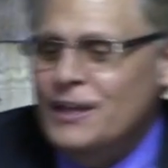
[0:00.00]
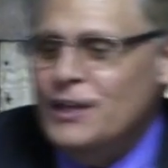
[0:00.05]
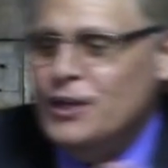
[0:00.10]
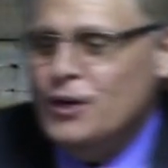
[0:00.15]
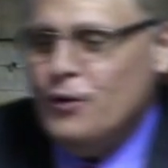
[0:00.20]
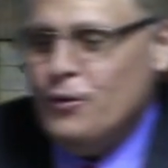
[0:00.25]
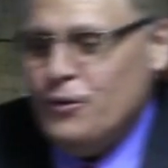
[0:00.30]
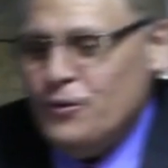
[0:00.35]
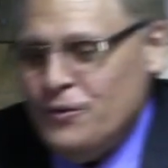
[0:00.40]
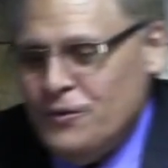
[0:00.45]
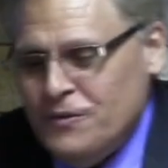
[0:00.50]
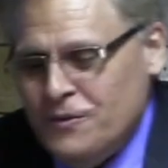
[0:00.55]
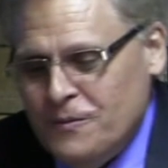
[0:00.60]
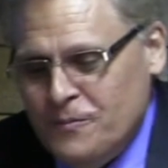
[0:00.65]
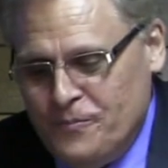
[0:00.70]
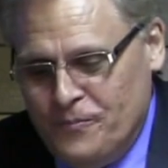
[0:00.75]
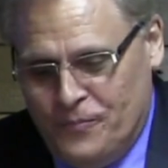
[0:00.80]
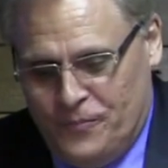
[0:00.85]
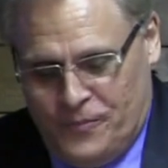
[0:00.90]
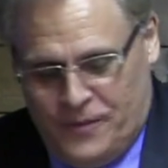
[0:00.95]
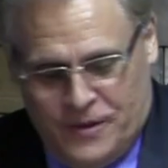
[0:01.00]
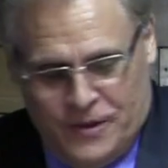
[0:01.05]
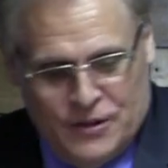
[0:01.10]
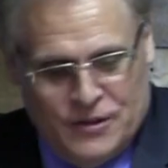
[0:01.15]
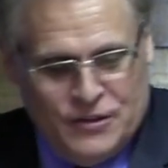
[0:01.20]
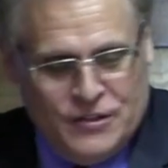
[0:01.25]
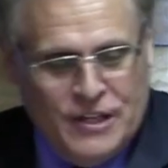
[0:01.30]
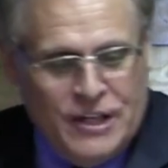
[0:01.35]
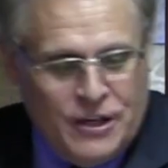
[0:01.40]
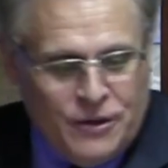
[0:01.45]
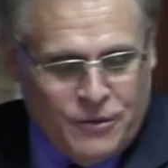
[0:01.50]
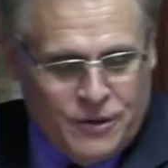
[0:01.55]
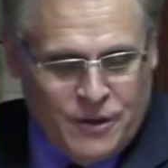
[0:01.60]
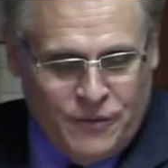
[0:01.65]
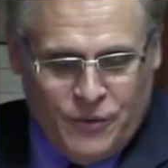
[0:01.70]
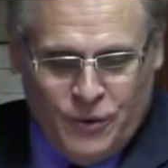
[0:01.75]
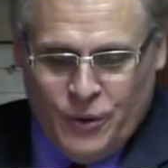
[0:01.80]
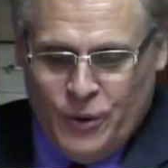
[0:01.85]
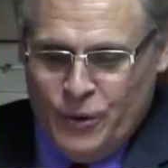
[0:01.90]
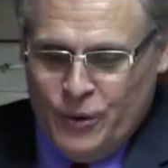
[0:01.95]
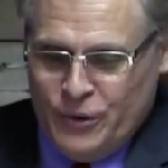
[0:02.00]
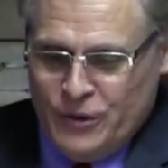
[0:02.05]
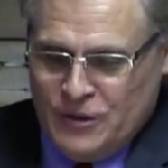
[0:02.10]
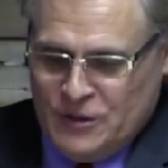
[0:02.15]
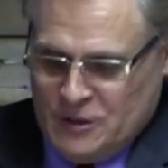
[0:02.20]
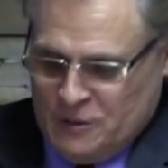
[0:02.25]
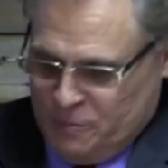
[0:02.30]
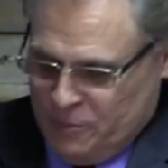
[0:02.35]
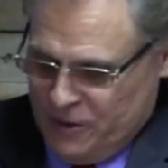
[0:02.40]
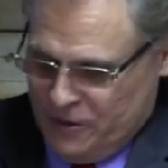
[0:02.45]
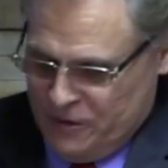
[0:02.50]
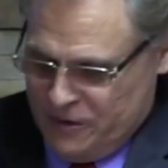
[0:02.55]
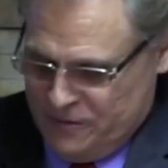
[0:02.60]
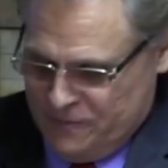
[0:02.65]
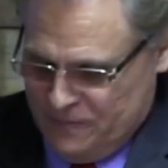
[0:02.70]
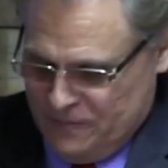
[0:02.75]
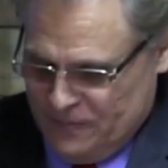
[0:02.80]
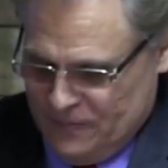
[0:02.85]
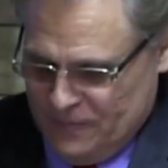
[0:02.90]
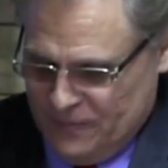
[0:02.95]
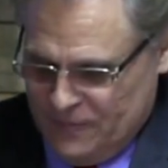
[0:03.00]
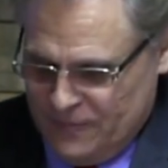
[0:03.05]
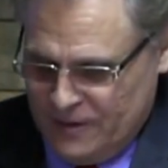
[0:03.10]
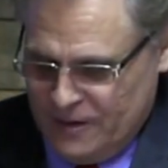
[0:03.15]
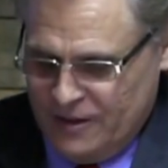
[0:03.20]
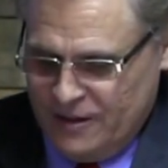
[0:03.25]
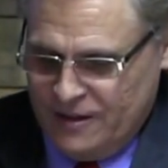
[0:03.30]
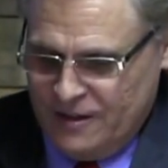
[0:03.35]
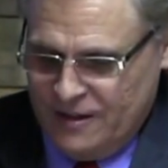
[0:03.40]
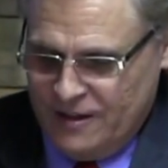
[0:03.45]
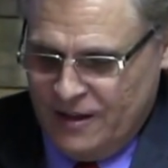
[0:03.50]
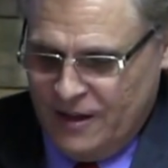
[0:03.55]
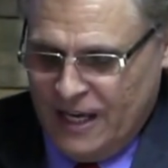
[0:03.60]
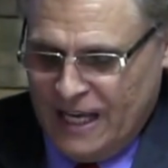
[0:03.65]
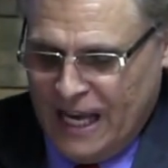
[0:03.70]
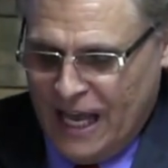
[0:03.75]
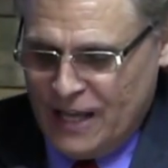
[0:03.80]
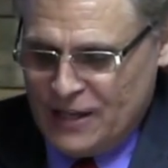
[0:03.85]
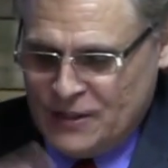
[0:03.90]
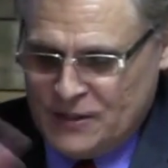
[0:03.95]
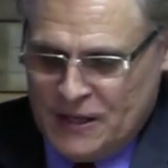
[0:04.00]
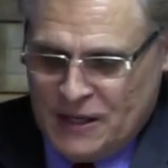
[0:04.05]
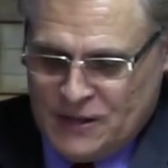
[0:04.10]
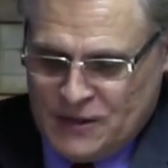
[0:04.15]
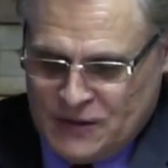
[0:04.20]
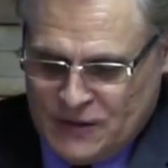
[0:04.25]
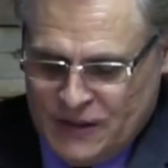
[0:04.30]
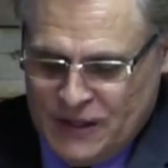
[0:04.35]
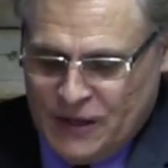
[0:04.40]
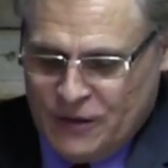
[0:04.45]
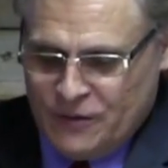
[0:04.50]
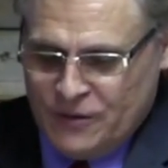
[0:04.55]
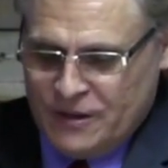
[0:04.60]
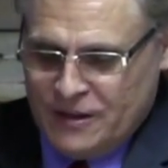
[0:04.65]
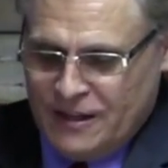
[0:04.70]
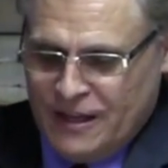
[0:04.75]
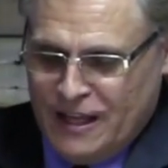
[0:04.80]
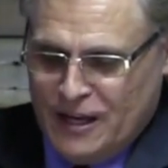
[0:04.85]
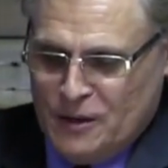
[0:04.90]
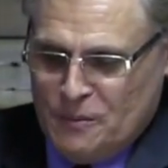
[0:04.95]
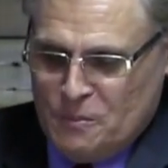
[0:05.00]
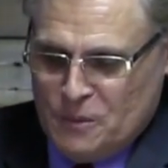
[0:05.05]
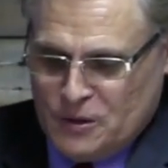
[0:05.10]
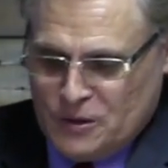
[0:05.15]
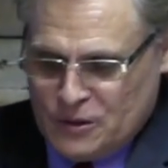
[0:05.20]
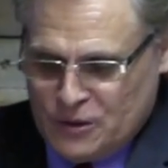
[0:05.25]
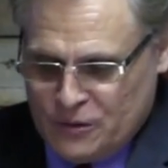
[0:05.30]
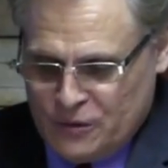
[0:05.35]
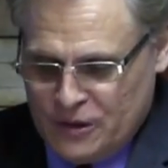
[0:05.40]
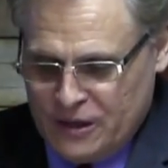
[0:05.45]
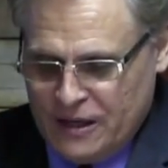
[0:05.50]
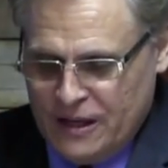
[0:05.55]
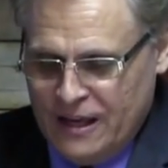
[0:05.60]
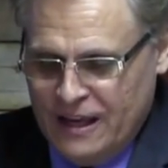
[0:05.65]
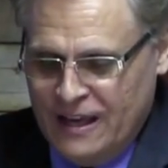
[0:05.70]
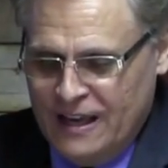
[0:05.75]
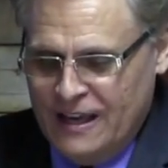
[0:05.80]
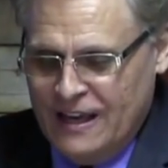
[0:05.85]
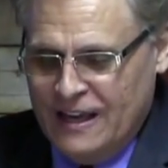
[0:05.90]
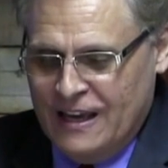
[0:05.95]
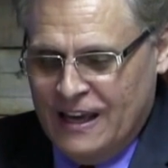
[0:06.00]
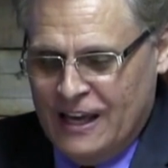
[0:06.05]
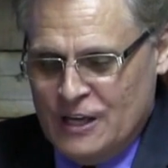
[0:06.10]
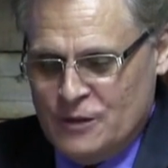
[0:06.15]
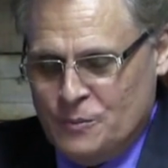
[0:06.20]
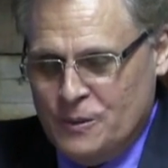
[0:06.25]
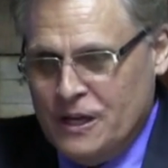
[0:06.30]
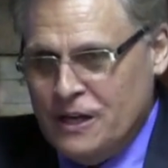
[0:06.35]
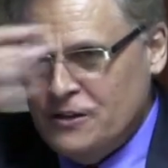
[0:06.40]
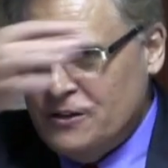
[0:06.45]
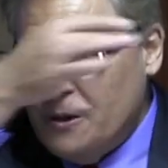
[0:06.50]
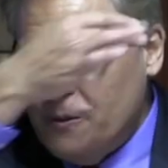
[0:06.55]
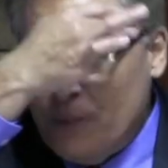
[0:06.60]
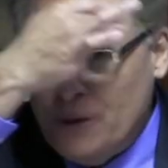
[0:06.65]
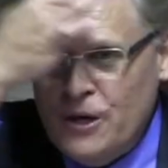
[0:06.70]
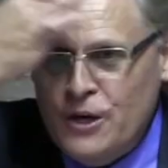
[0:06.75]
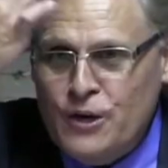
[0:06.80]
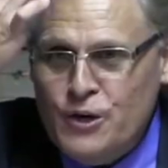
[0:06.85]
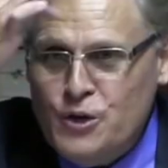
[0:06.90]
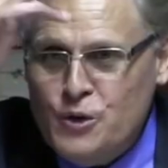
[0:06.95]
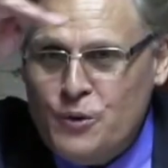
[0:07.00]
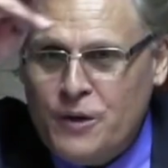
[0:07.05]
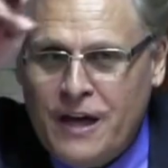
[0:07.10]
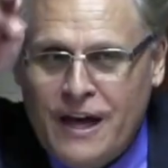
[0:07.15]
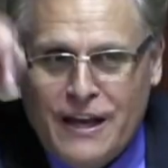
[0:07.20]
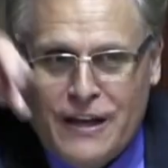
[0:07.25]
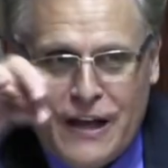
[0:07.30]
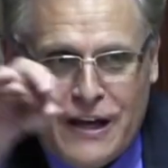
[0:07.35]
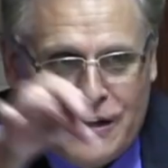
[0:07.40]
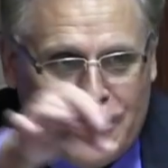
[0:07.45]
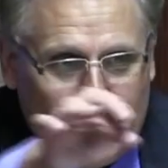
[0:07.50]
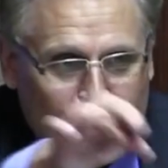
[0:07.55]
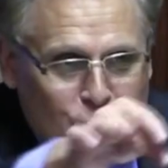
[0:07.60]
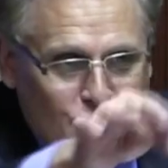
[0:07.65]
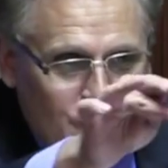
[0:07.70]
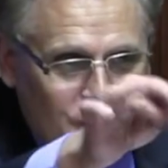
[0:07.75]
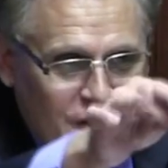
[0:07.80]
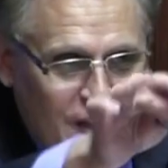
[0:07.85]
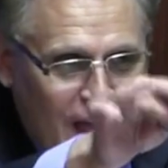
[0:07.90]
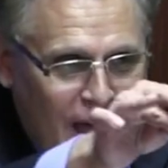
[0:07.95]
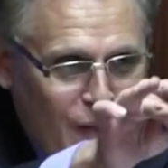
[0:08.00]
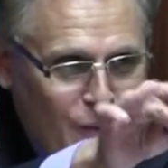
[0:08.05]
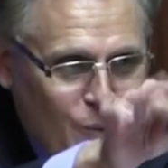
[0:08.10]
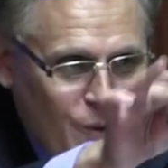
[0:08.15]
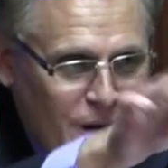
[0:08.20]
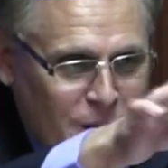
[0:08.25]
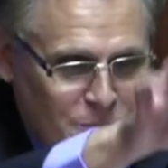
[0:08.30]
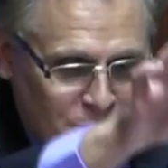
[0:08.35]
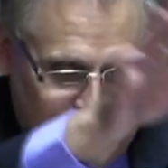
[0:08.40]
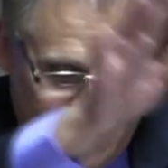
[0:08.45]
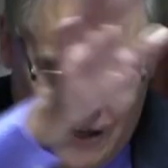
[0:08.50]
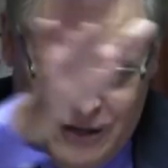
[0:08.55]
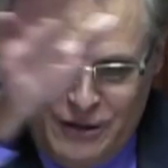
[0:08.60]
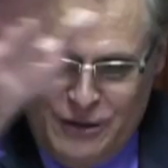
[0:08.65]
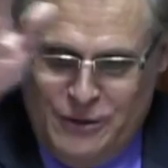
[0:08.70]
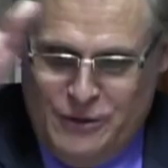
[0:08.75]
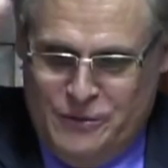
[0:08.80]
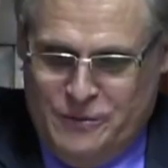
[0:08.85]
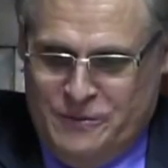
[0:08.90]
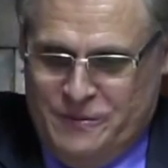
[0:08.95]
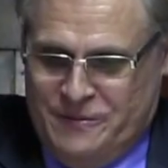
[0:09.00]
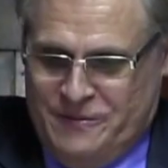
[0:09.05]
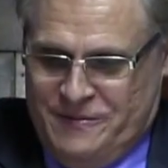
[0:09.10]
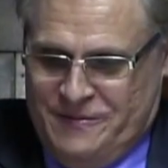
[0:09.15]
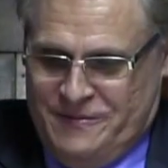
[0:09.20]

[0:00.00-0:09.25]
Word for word: You know, the secret of the Holy Spirit, and I say secret and a mystery, is because up here you cannot understand what I'm telling you.